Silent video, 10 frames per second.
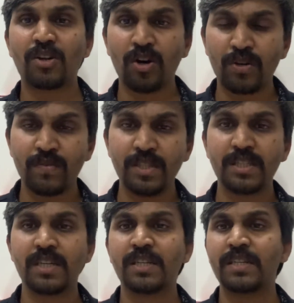torque 1 is
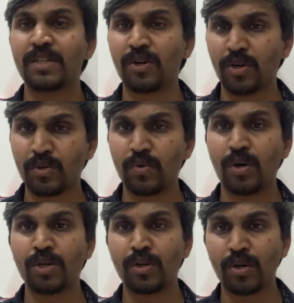greater than torque 2
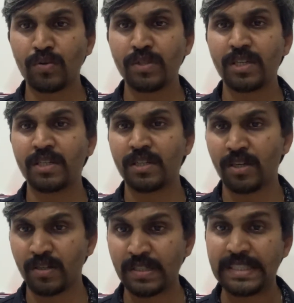or torque 2 is greater than
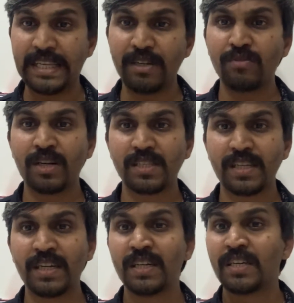torque 1. Then you can
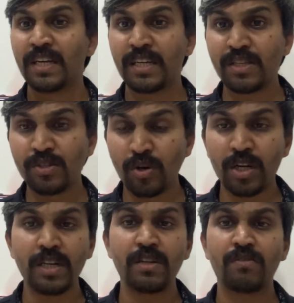say it is
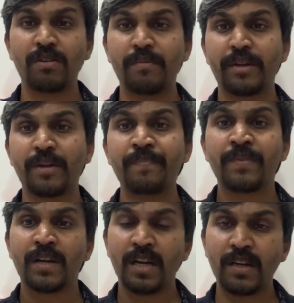not in equilibrium,
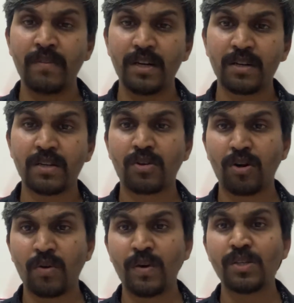it will turn
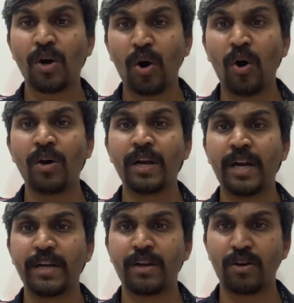clockwise or
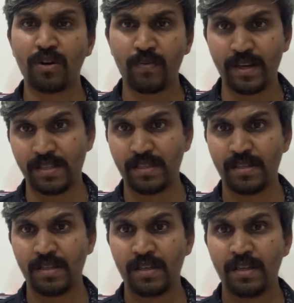anti-clockwise.
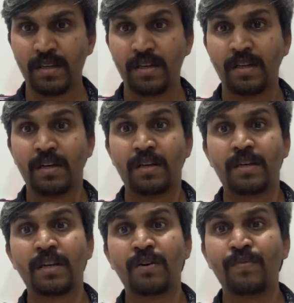
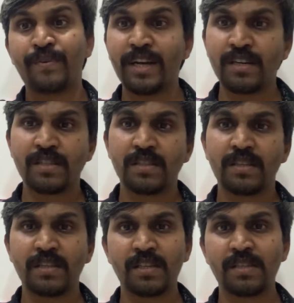Now friends,
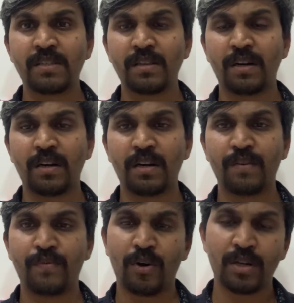this is
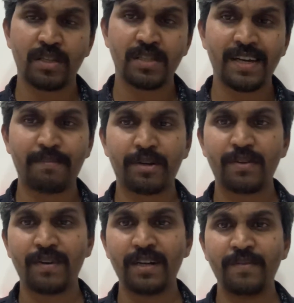for this chapter
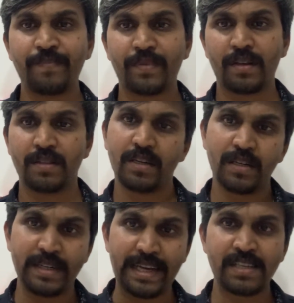1. The
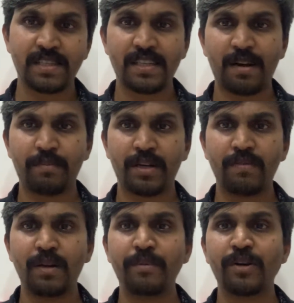next chapter
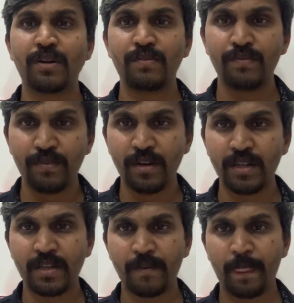will be on work,